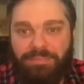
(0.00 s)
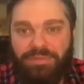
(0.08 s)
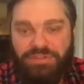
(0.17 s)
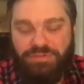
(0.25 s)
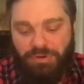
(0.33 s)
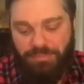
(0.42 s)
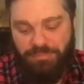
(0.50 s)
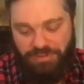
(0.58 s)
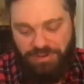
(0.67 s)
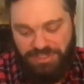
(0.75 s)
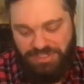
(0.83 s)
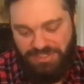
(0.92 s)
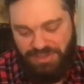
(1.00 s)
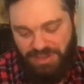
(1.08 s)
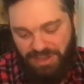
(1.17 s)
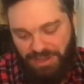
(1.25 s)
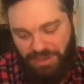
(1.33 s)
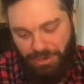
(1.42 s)
this rum finish
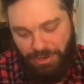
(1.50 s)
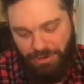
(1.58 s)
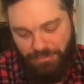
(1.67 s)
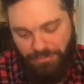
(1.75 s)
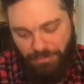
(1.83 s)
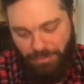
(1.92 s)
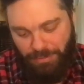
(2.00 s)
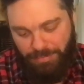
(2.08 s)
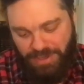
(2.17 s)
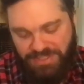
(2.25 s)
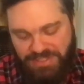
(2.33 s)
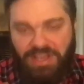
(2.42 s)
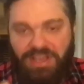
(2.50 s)
occurred for, but